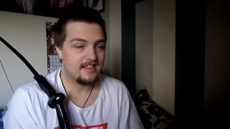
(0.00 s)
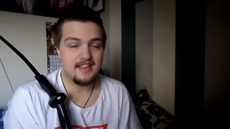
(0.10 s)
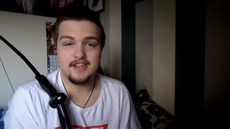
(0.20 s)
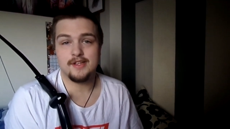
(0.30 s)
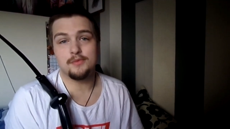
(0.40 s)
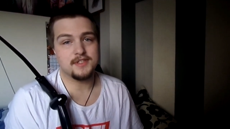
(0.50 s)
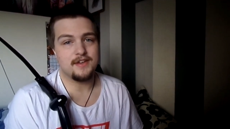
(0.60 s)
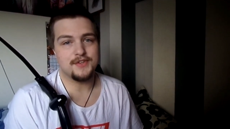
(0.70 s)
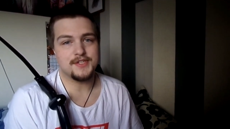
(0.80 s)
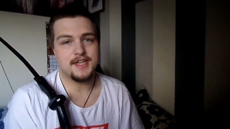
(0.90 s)
it was
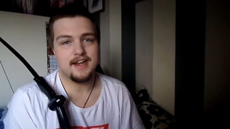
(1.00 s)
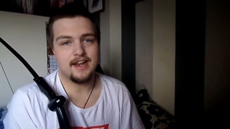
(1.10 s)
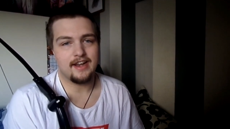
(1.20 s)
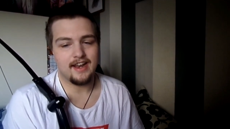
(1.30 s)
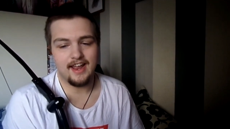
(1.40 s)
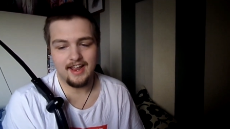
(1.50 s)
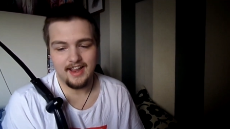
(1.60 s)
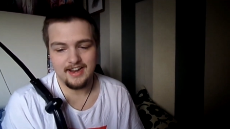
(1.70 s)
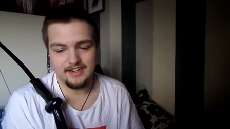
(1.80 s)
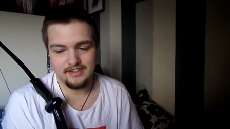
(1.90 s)
even said in
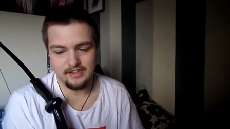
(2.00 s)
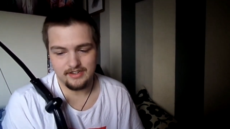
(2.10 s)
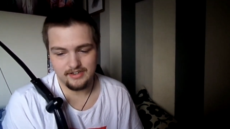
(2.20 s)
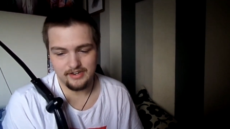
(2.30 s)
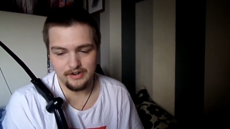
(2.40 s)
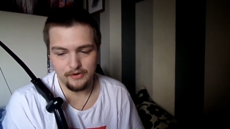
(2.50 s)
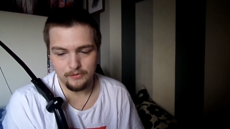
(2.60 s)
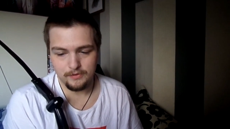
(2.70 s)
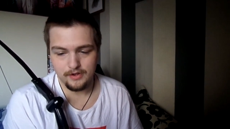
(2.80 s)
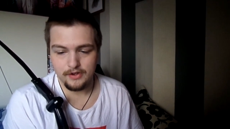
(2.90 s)
in you
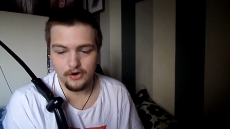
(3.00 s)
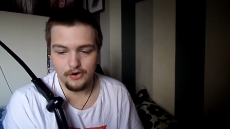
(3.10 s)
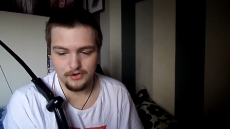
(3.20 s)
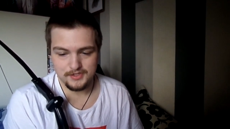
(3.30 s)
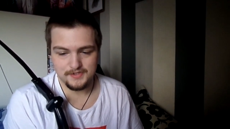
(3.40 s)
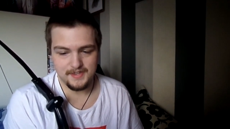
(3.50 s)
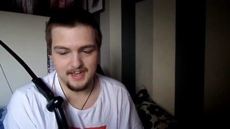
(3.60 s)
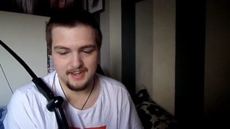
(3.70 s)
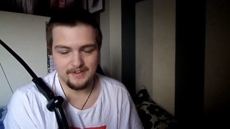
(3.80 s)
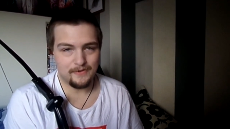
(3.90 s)
know court
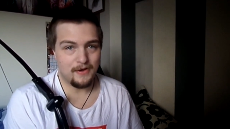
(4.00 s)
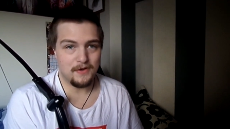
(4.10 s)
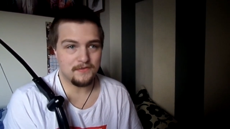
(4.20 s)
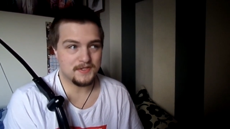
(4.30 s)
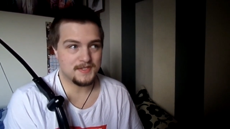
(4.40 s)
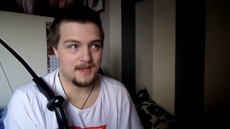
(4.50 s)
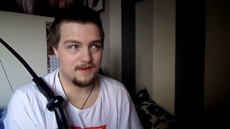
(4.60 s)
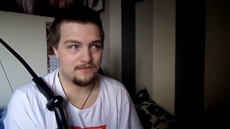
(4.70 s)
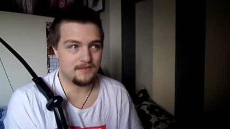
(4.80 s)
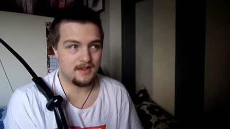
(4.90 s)
that you know Oliver saved